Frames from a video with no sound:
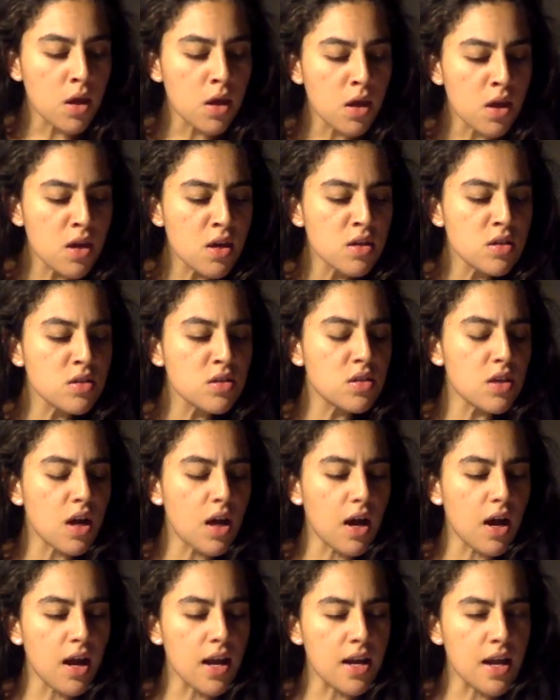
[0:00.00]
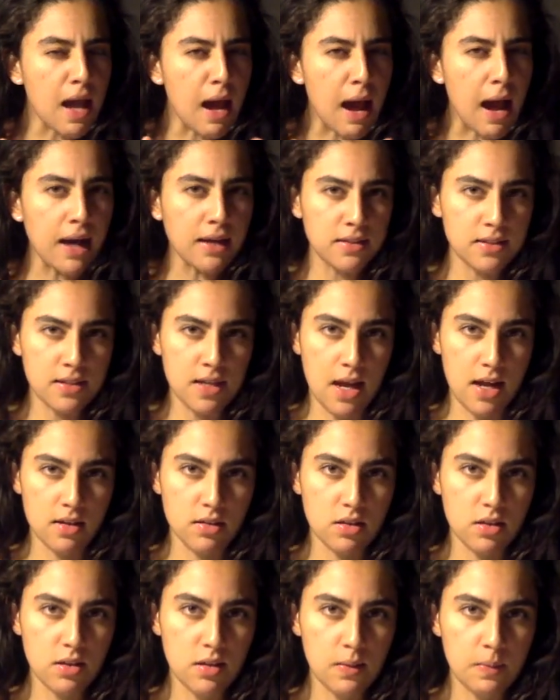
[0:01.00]
is an
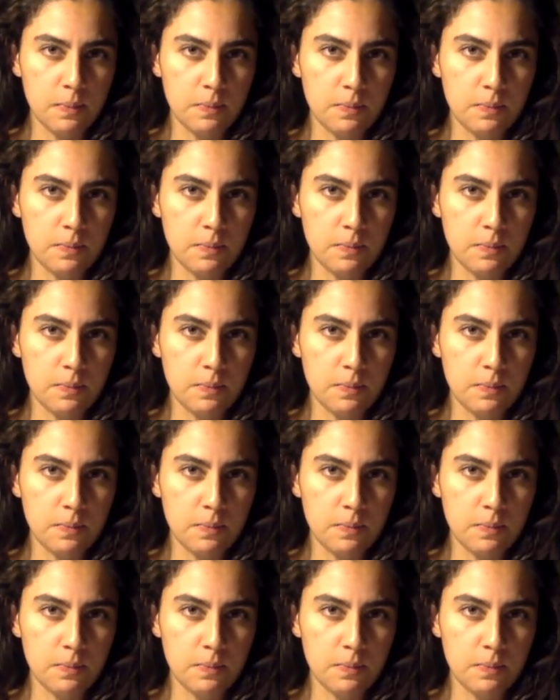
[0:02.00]
asset,